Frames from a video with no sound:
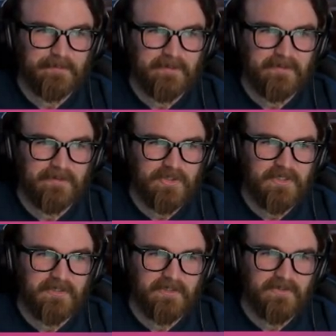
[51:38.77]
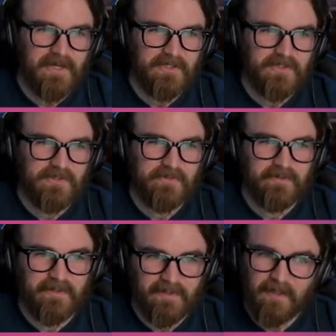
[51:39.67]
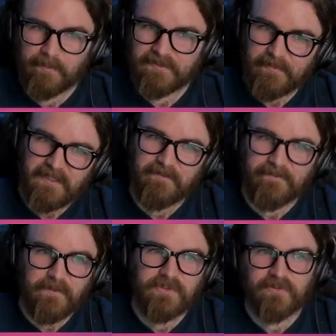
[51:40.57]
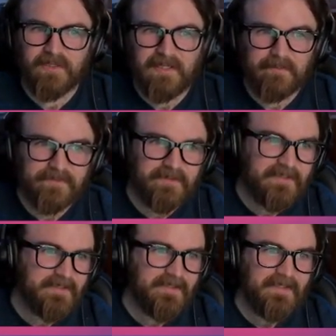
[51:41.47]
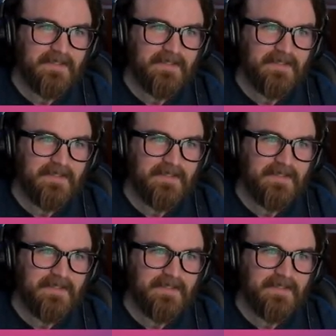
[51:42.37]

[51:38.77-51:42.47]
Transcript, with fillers: But you cheat an extraction shooter, and it helps many future games, right?